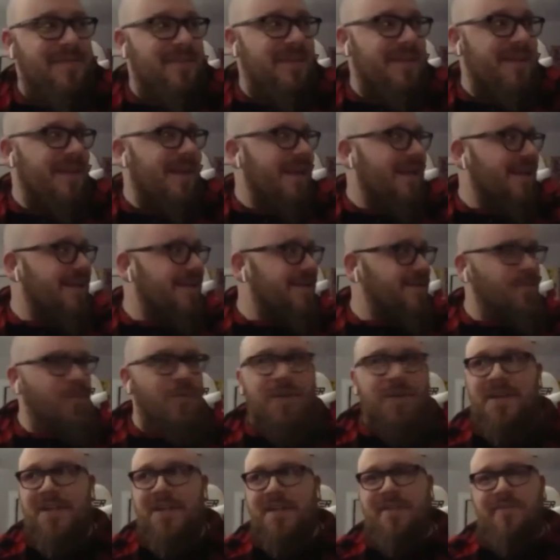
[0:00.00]
like
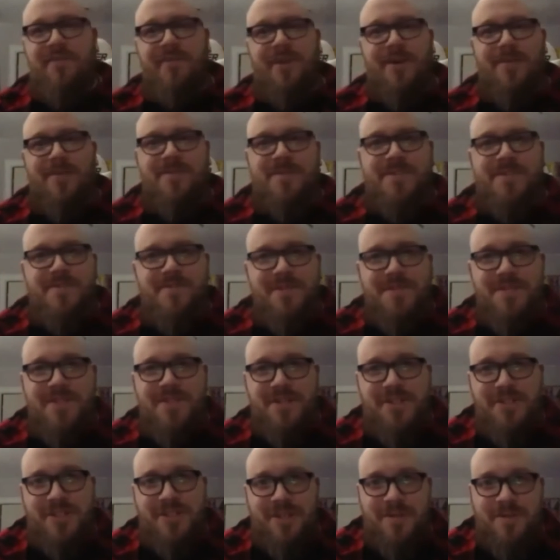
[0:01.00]
really developed as a
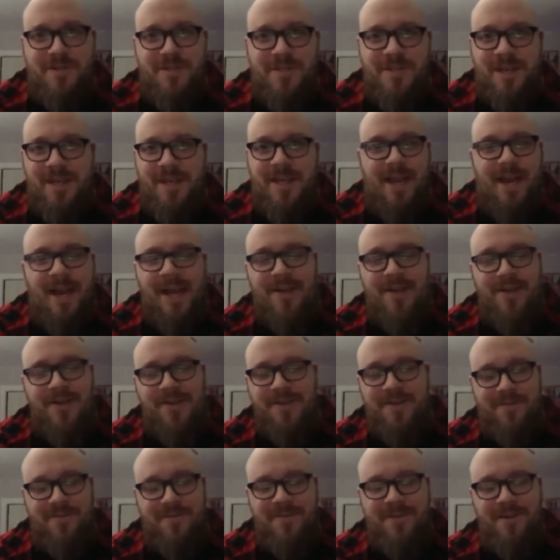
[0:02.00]
musician, it's like I
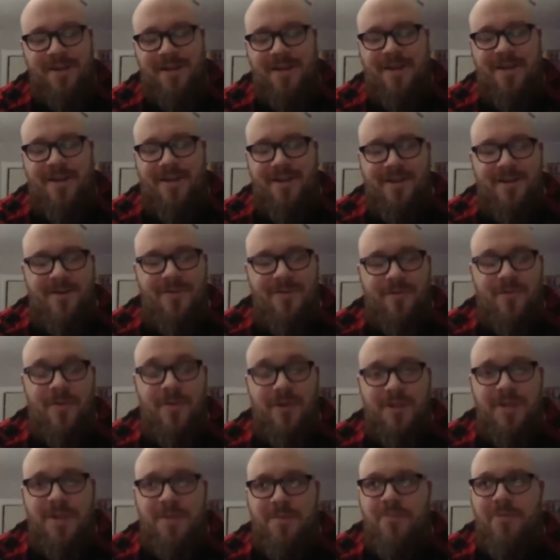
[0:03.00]
couldn't
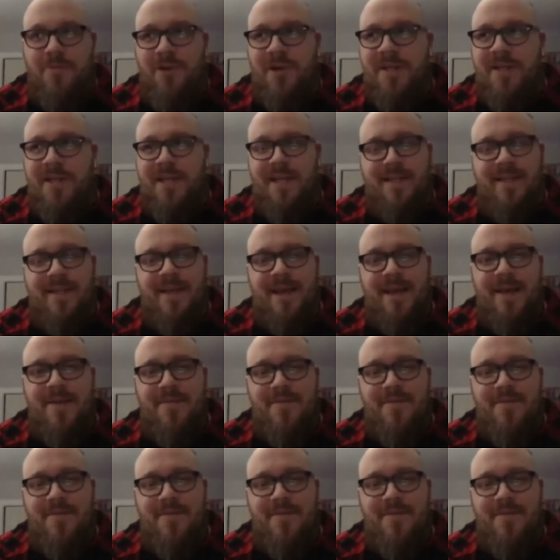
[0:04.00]
really break that down.